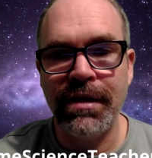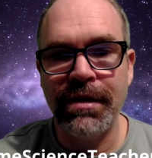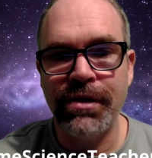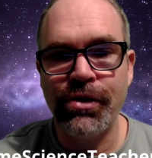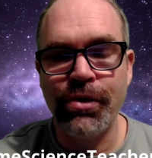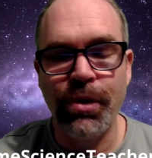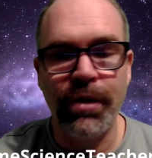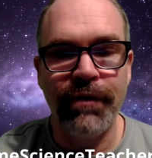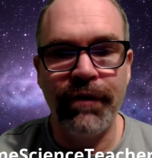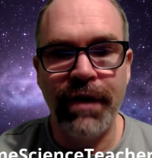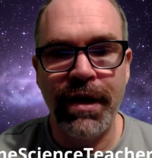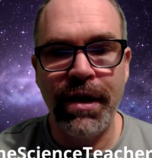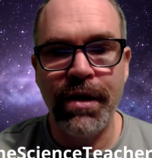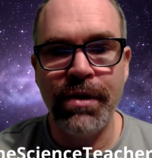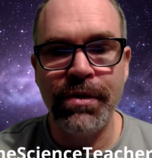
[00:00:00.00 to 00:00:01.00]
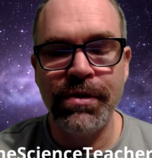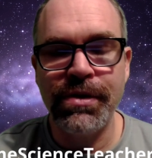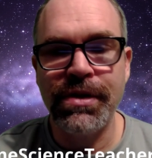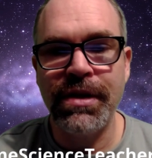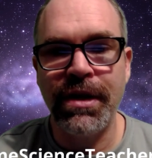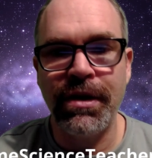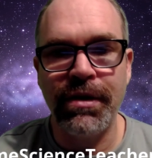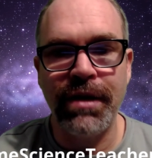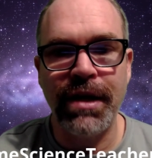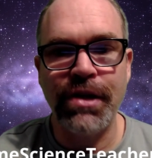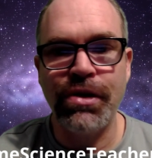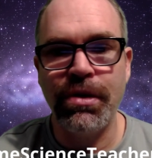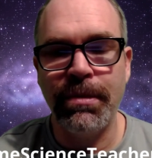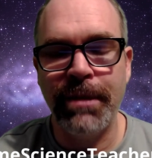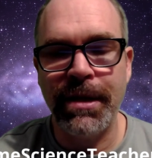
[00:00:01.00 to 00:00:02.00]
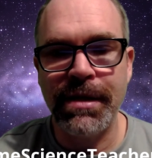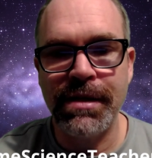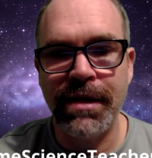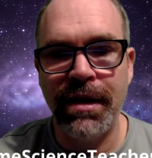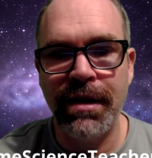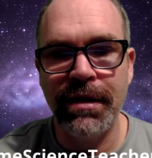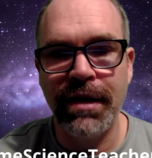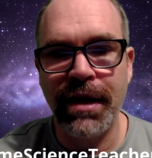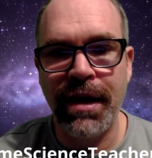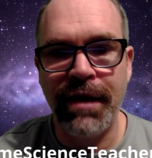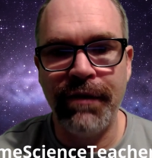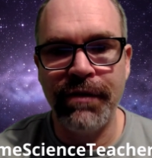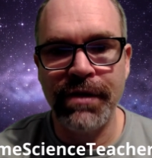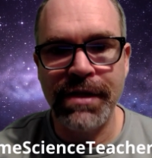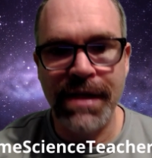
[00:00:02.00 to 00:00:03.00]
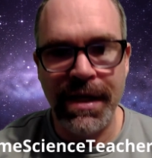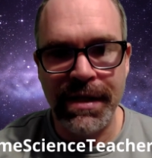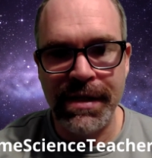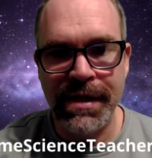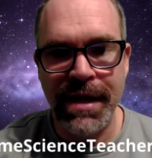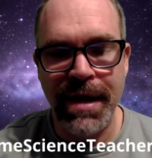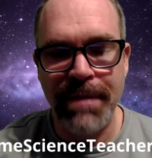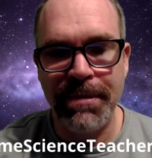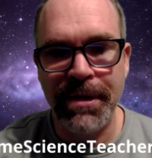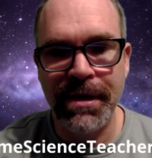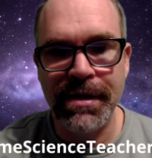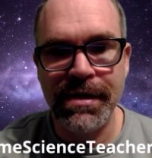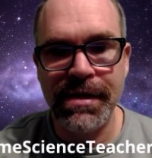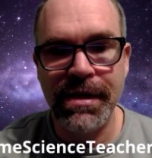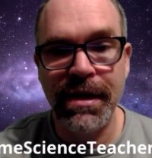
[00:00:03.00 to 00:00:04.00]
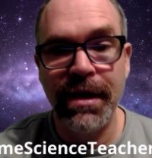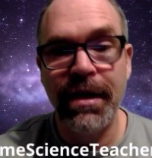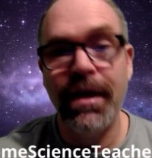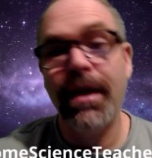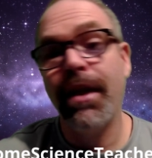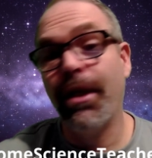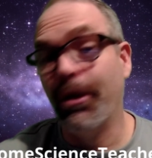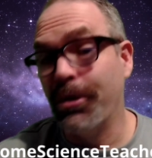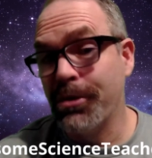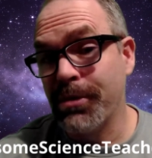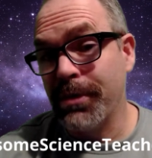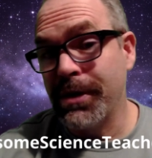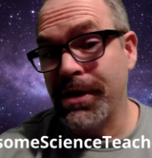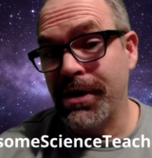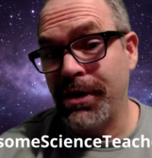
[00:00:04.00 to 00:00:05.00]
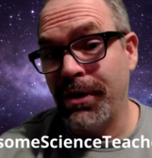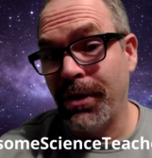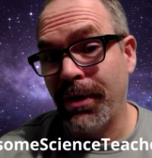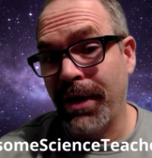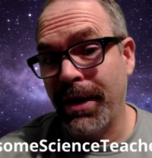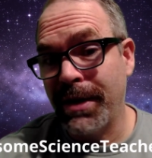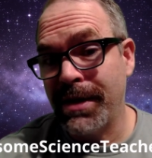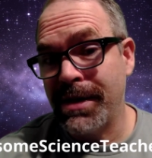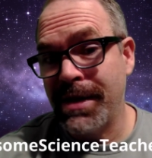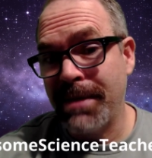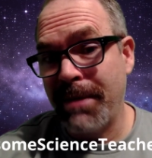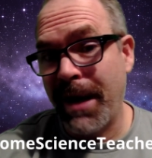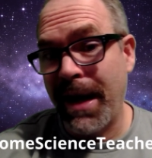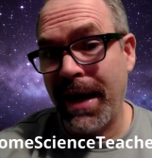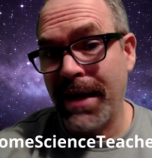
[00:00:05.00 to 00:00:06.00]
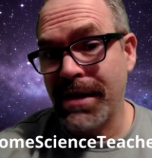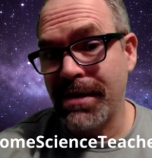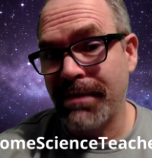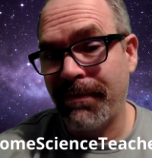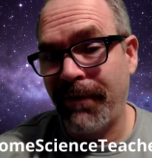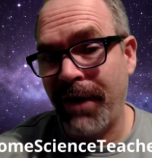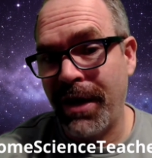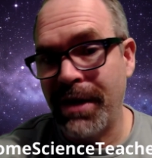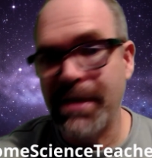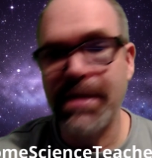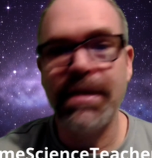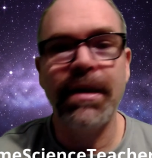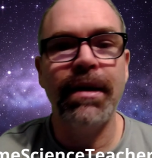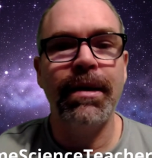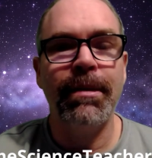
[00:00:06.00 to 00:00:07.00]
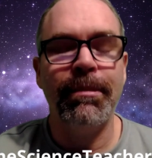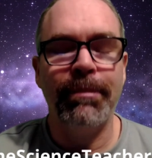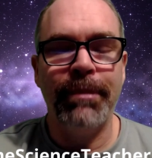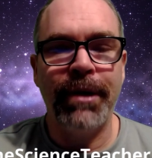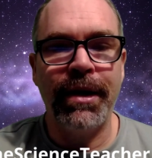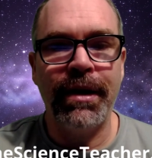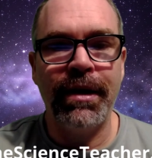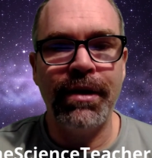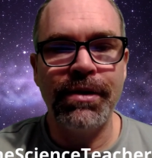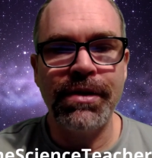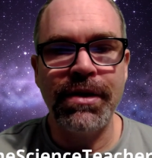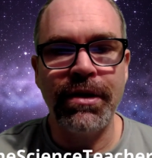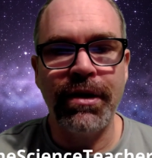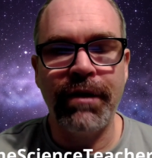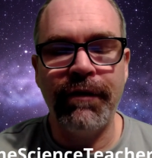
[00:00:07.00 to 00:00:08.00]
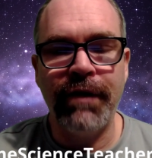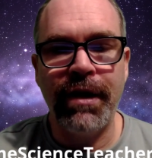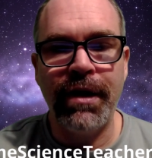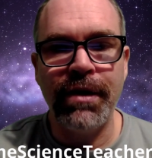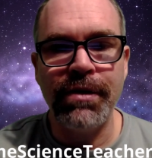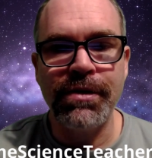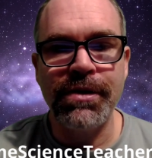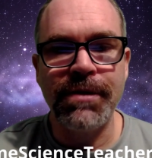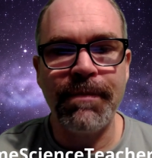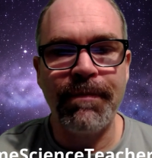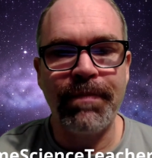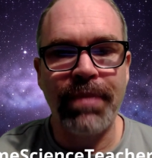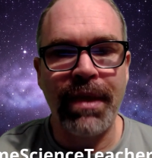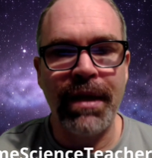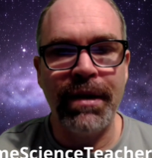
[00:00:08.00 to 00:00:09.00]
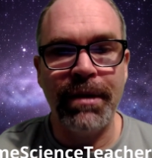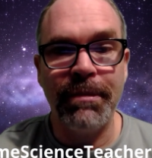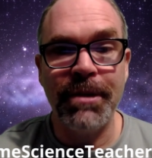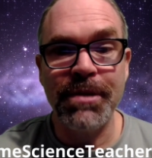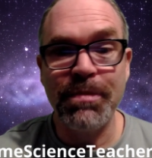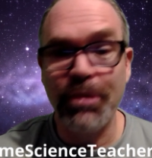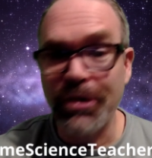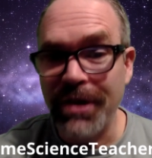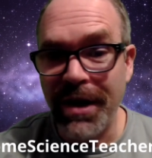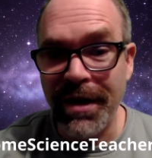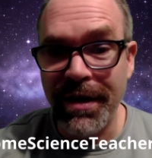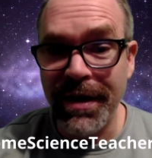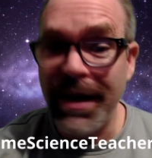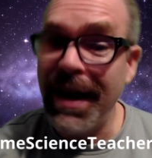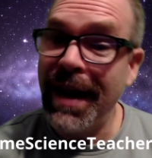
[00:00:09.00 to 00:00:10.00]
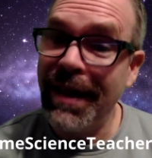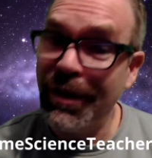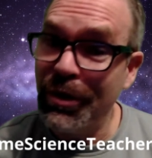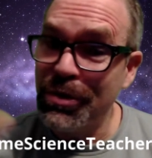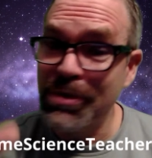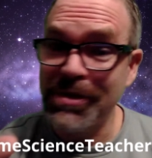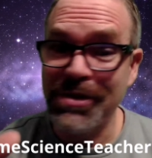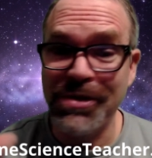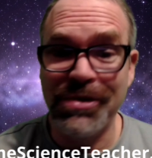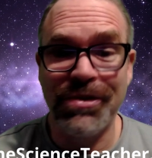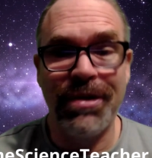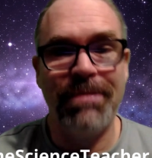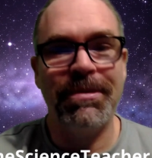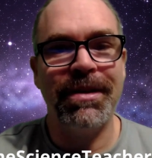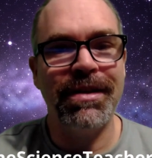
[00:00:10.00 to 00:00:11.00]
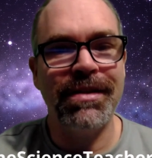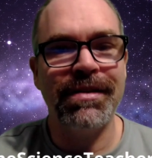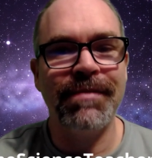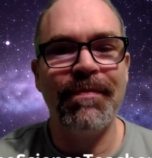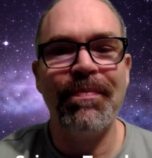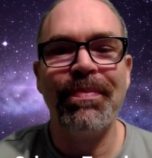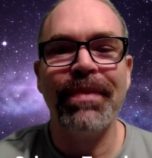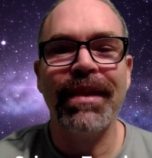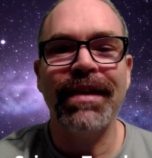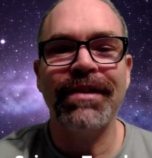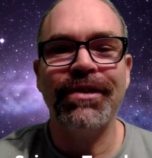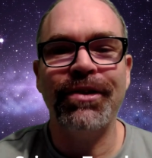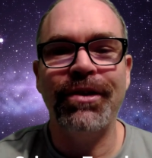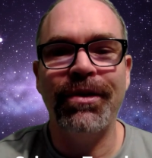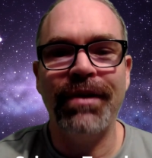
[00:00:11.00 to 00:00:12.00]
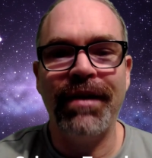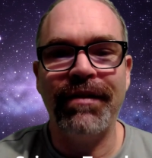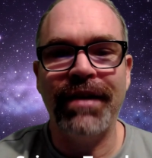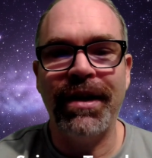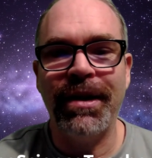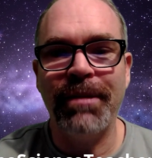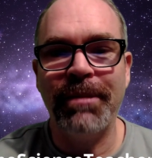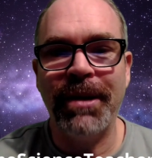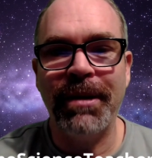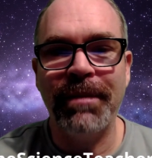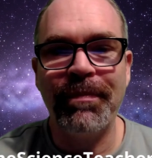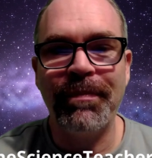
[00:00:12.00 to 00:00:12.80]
short videos that are like 2 minutes long that cover science topics. Those ones you don't get to see my handsome face, but they're still good videos and they're much more targeted, and those ones are scripted, so you don't have to hear me